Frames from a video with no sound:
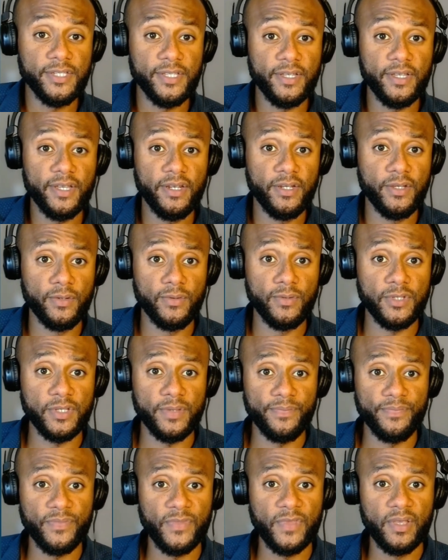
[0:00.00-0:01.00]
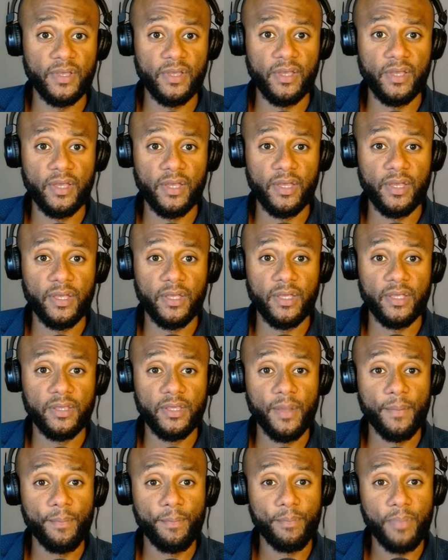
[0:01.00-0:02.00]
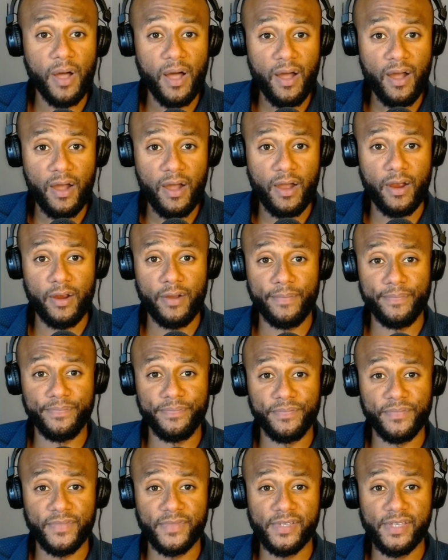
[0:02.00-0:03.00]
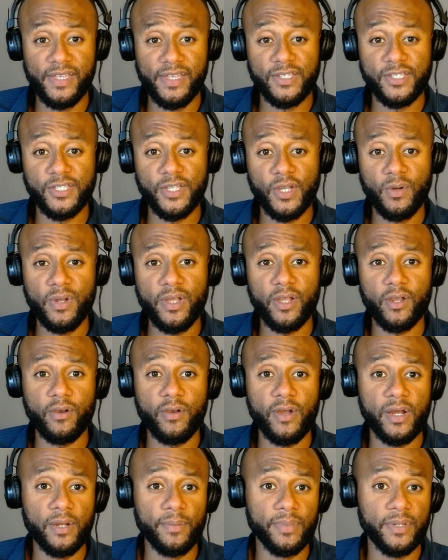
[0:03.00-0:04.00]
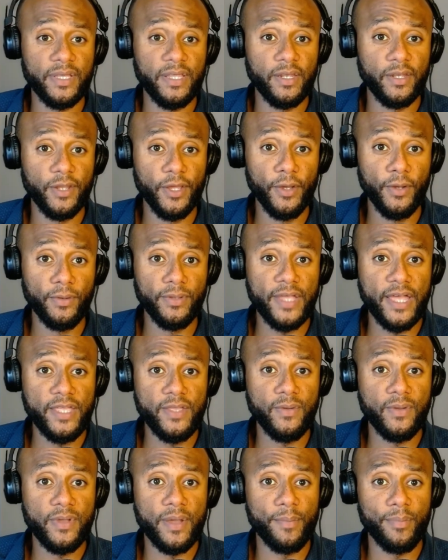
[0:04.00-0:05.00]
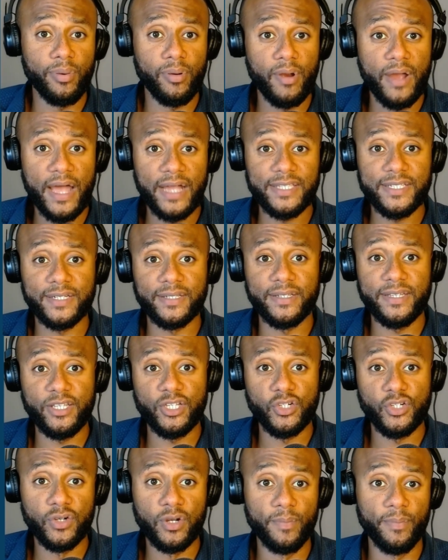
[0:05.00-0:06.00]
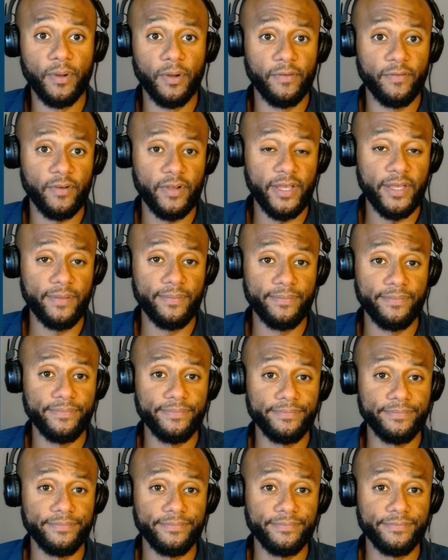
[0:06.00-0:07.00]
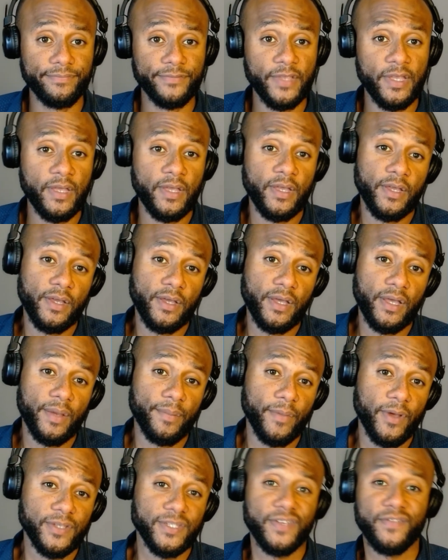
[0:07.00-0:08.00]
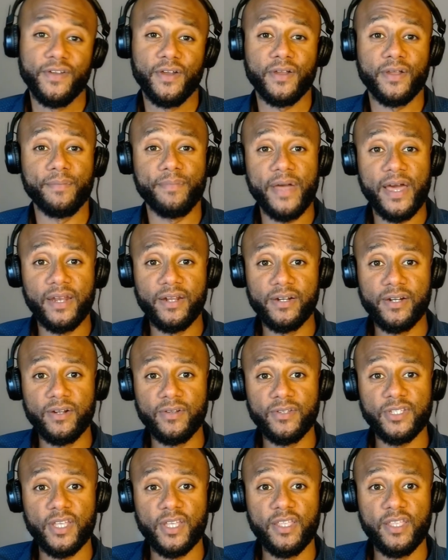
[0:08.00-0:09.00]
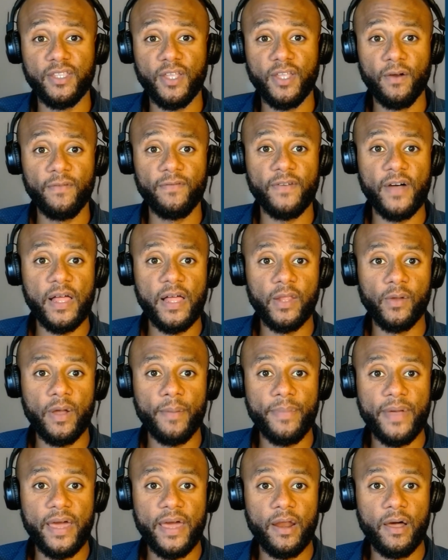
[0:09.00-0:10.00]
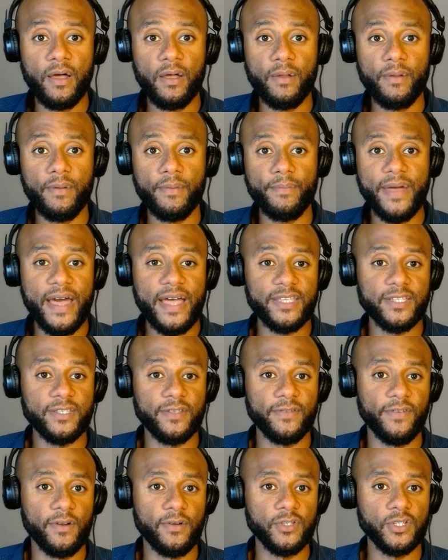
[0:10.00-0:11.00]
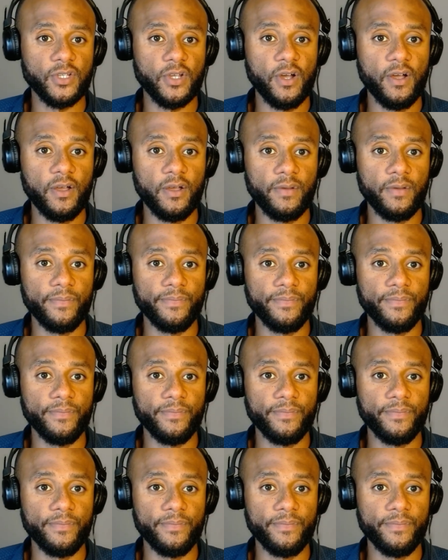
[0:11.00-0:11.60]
the good news. The bar is so incredibly low that you can practically trip over it. Most of your competitors don't follow up at all past the first call.